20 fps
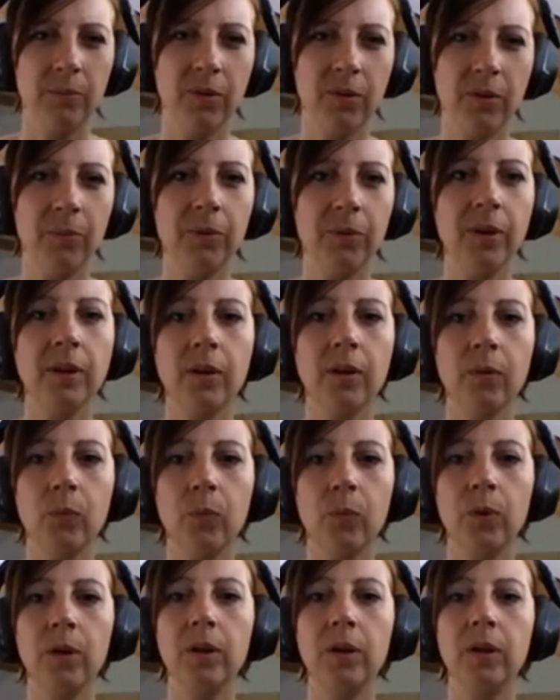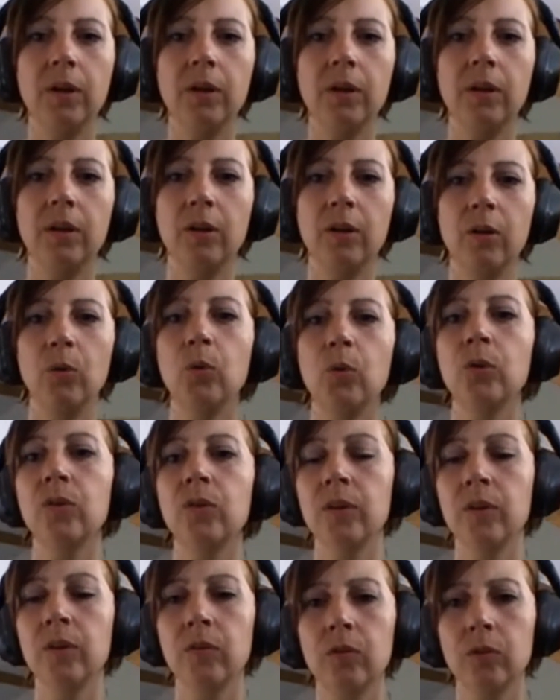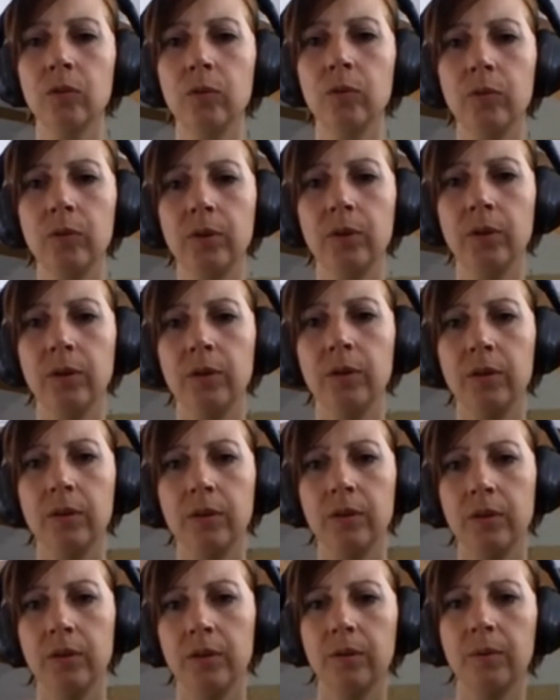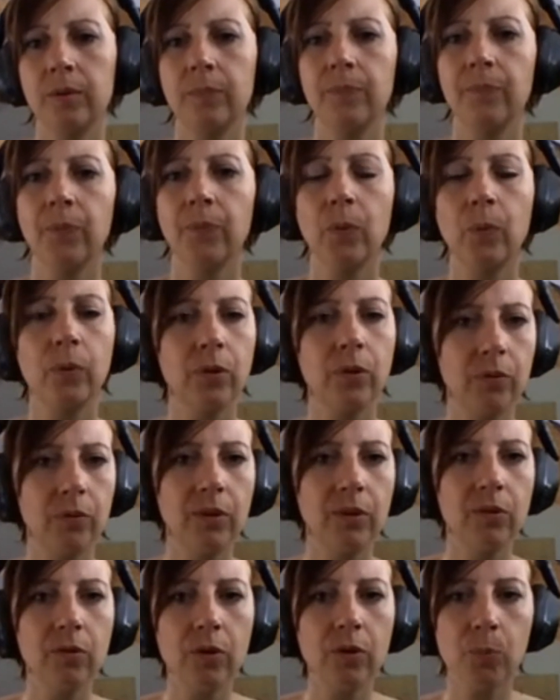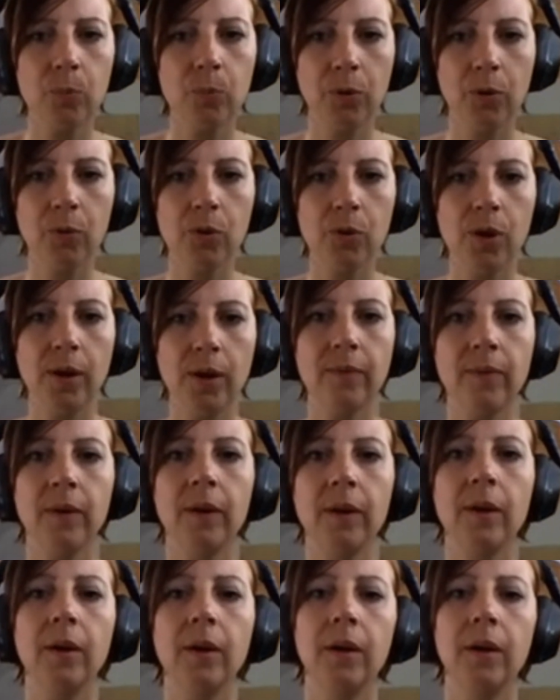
something that we looked into with a research project.